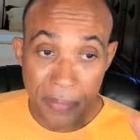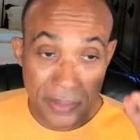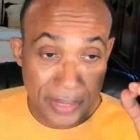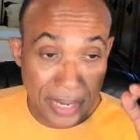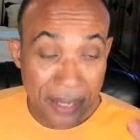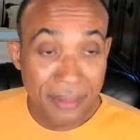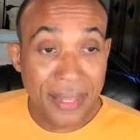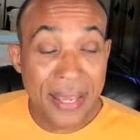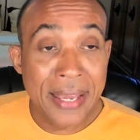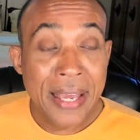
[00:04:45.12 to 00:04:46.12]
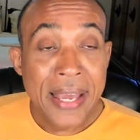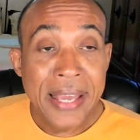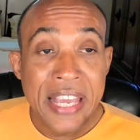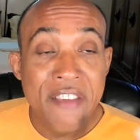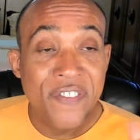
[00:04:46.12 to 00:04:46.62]
Second thing,
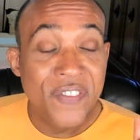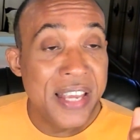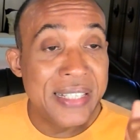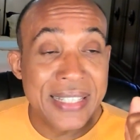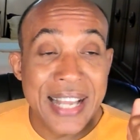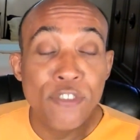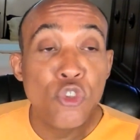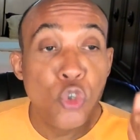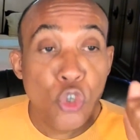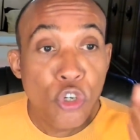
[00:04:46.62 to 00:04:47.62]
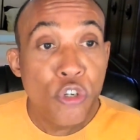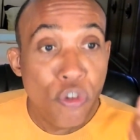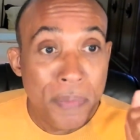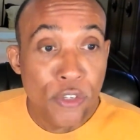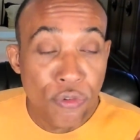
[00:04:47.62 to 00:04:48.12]
if it sounds too good
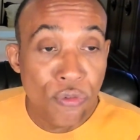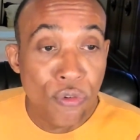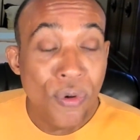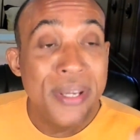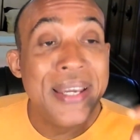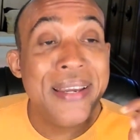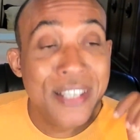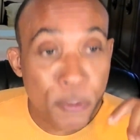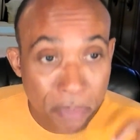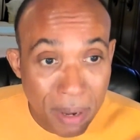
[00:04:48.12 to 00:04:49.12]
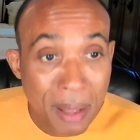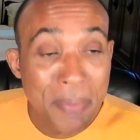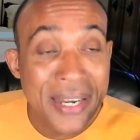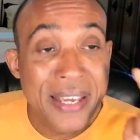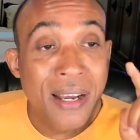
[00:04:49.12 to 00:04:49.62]
to be true, it is
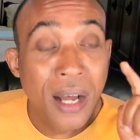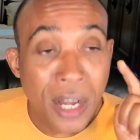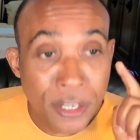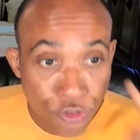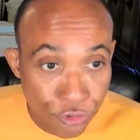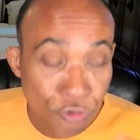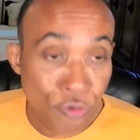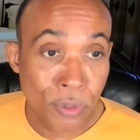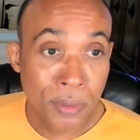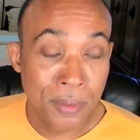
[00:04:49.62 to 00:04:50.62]
probably untrue.